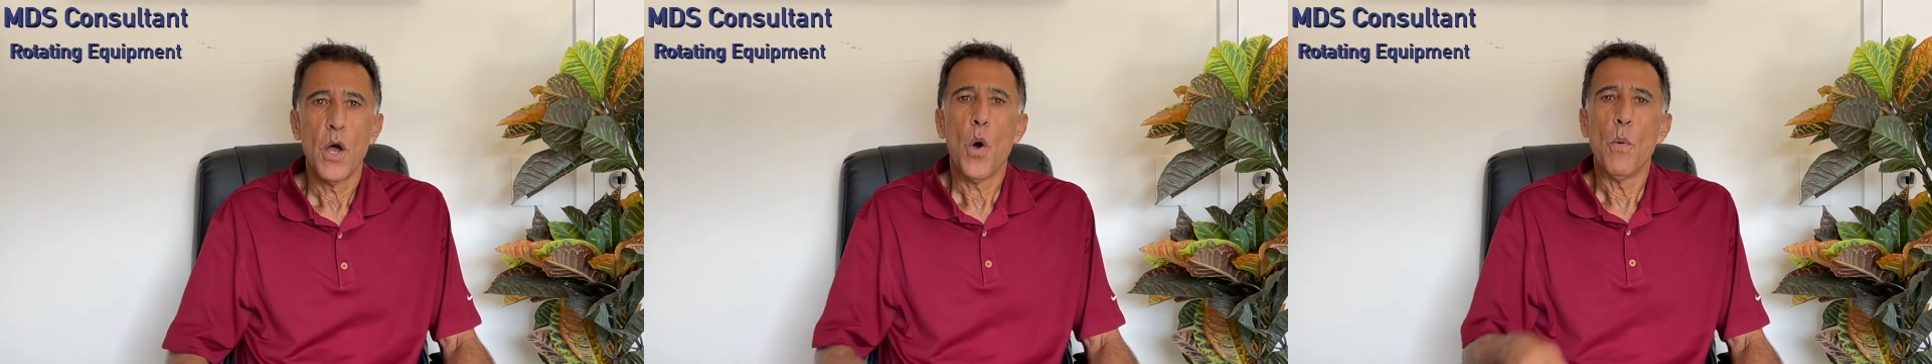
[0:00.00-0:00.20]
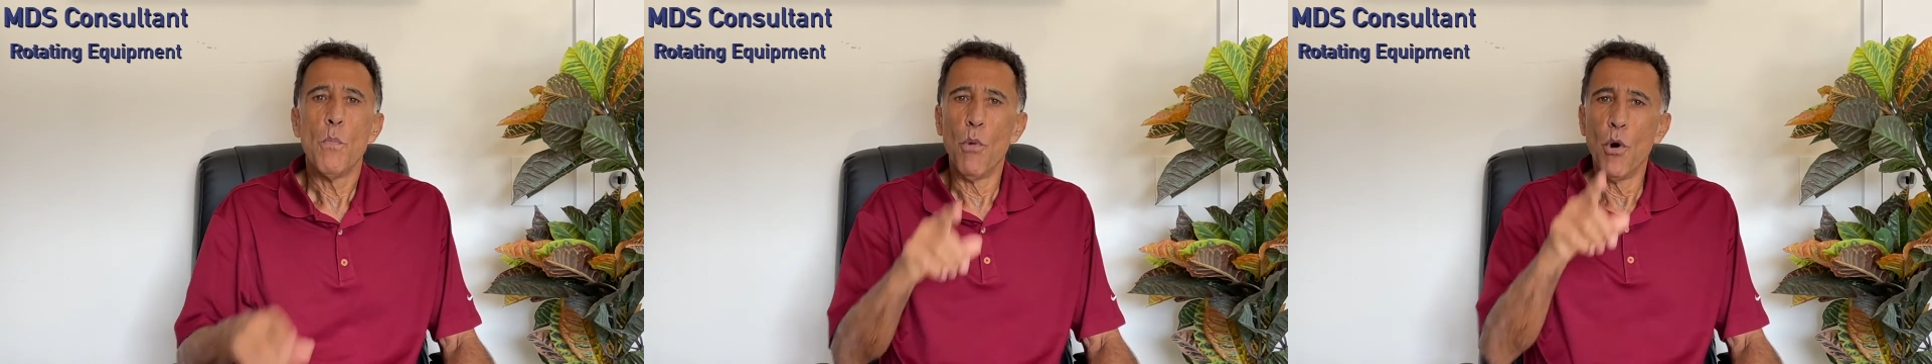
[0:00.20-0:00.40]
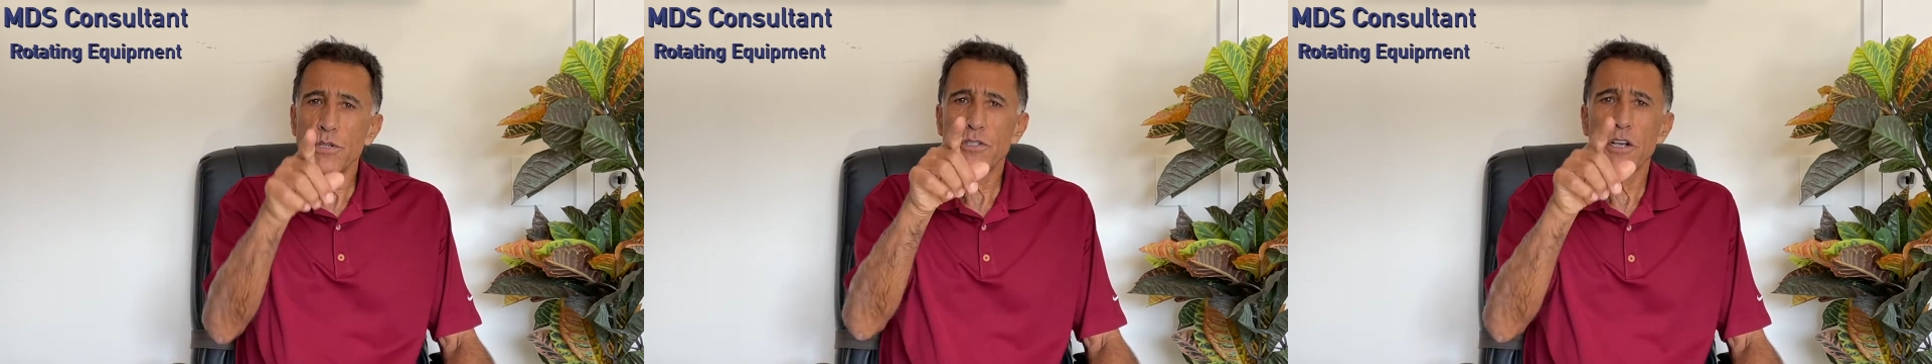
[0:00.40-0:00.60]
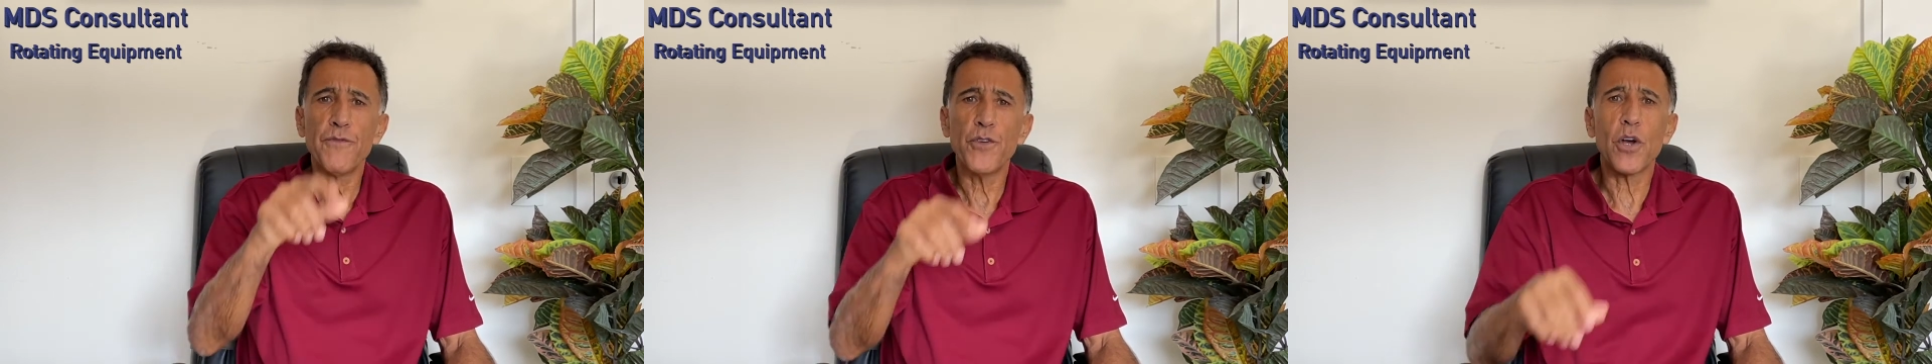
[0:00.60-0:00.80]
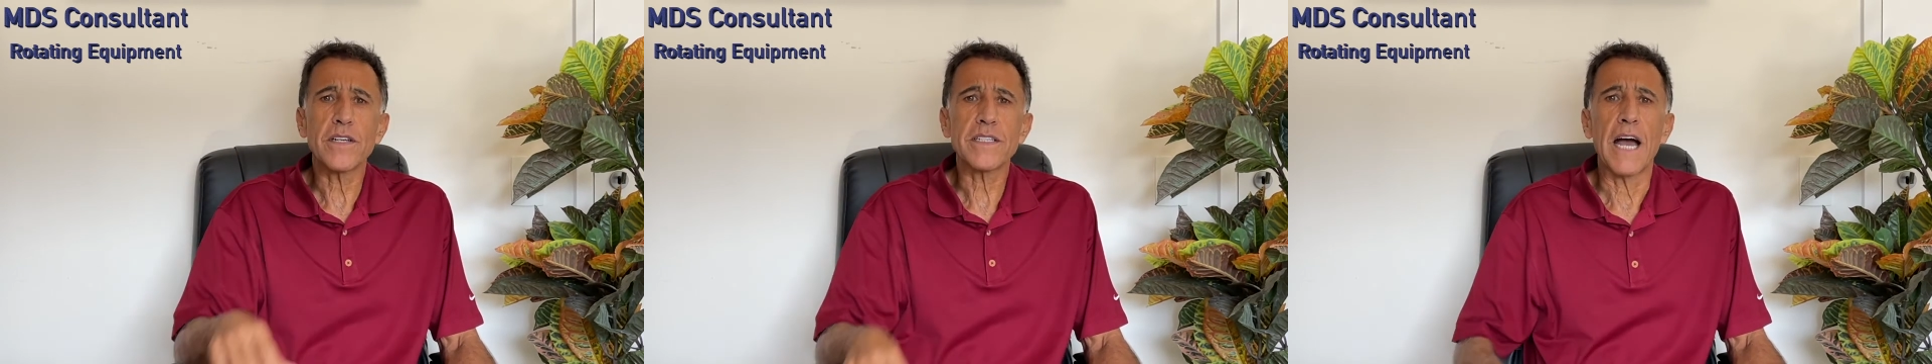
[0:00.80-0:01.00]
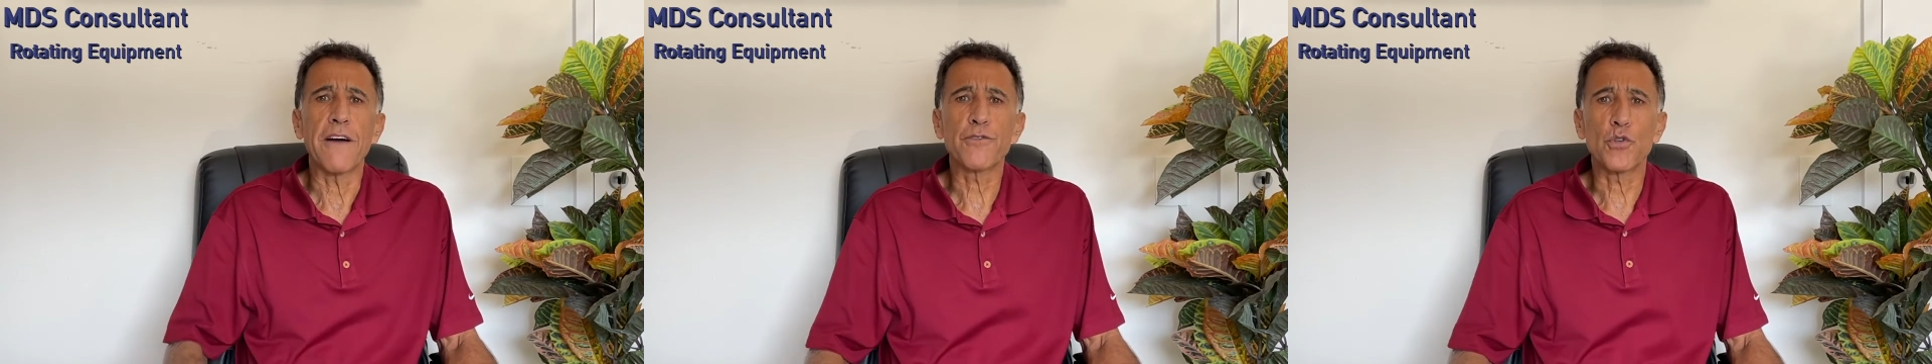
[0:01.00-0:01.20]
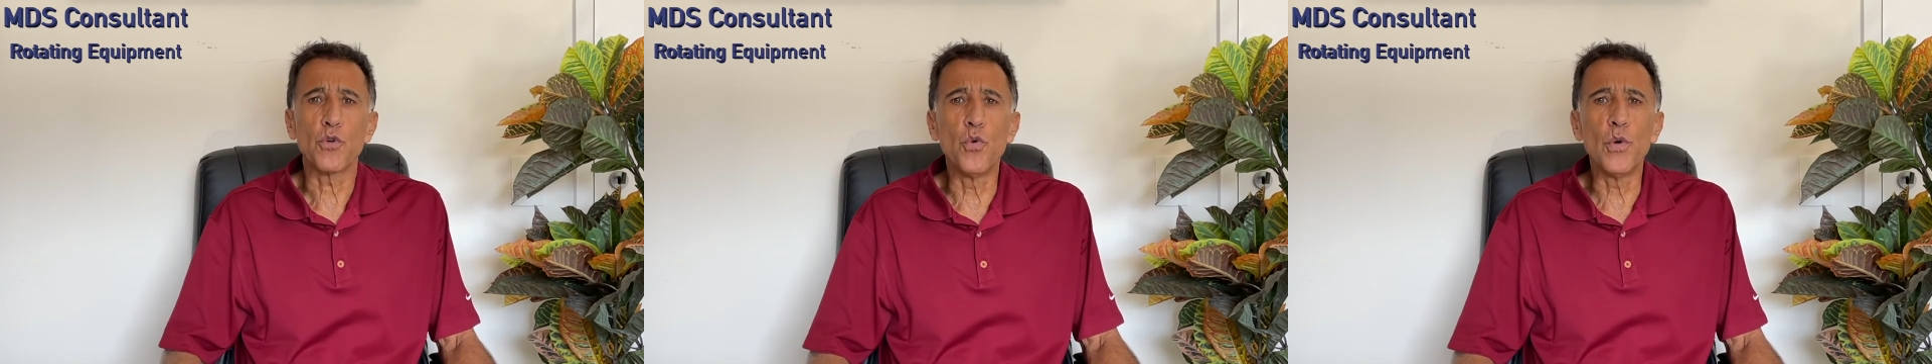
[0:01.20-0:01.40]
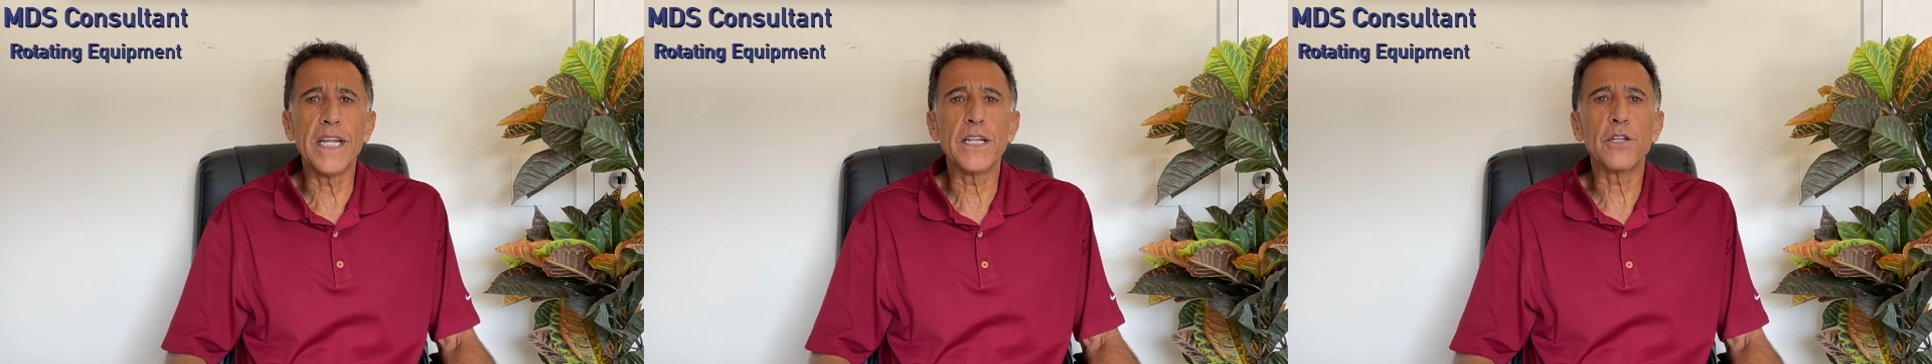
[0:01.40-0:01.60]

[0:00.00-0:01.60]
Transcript: Most of you guys have tooling